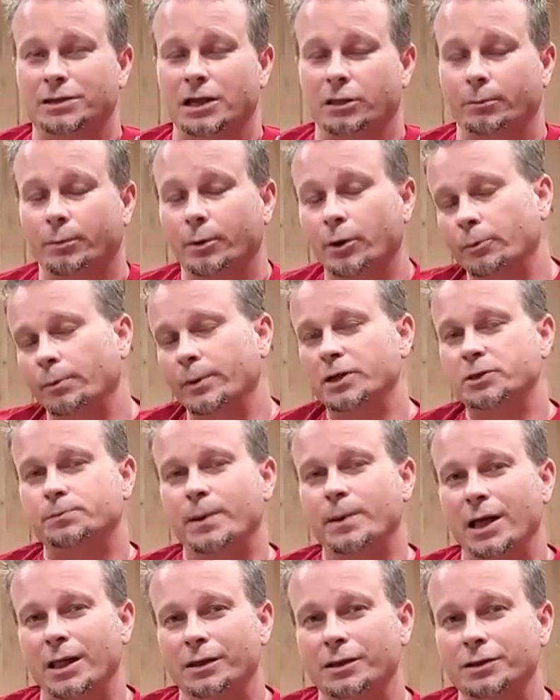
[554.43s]
Now, the Myrtle Beach
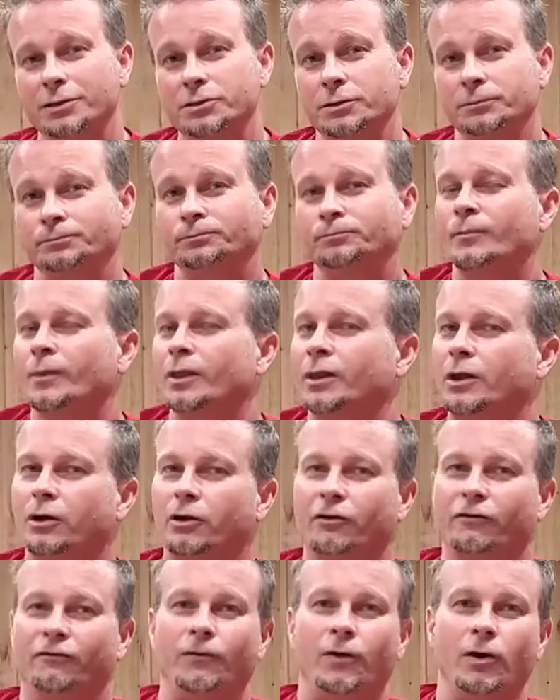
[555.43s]
Pelicans,
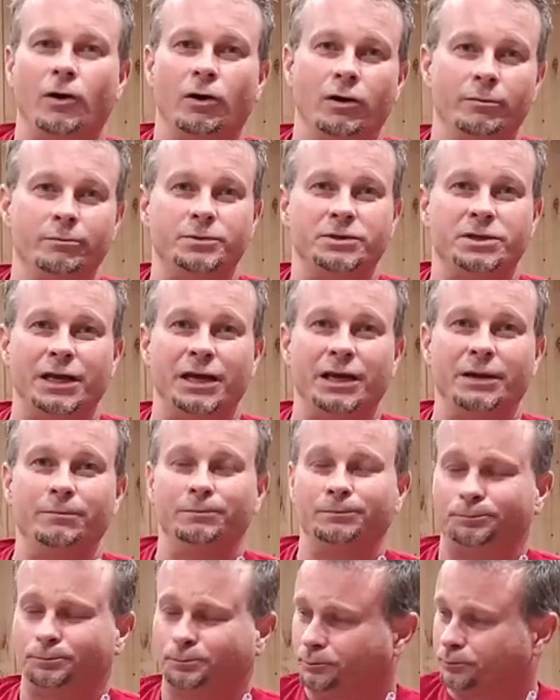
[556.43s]
they're a farm team.